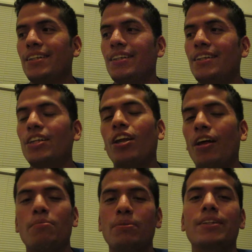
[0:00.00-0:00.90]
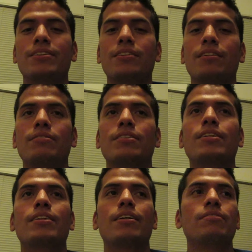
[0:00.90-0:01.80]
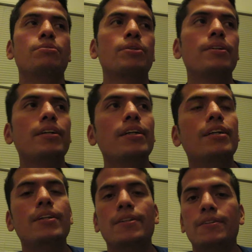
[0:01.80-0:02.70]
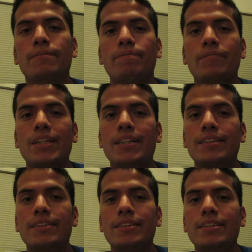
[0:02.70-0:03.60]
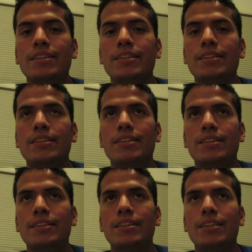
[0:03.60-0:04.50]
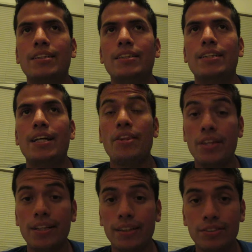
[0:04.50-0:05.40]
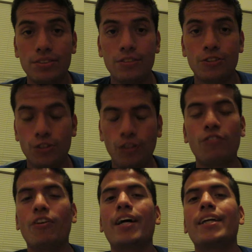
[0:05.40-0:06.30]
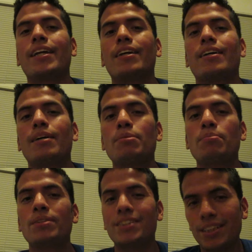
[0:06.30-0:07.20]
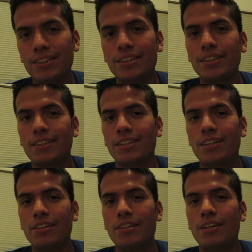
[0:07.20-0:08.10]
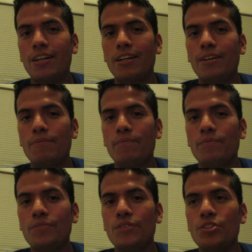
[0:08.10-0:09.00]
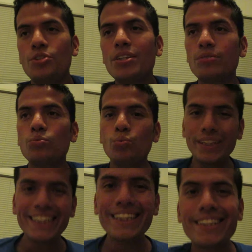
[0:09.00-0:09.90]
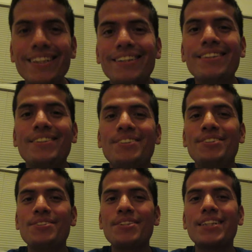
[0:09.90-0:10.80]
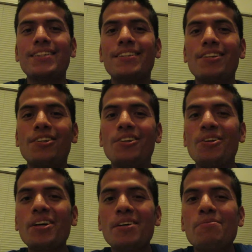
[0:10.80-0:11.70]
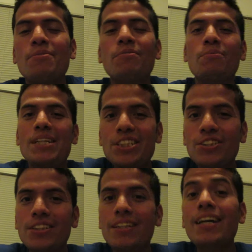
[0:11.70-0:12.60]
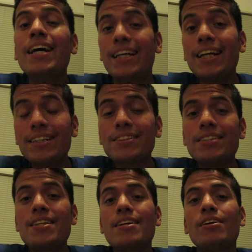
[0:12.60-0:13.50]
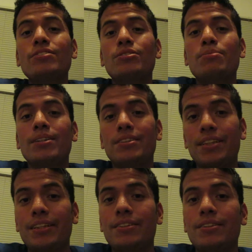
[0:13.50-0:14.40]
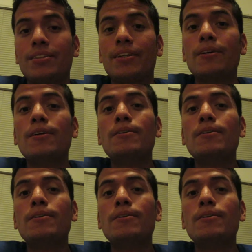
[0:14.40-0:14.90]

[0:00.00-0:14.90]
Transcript: in a lot of places, obviously, not everywhere. And I think that's just fine. I mean, but 16, you can read, you can look up information, and that is the thing also about sex. Okay,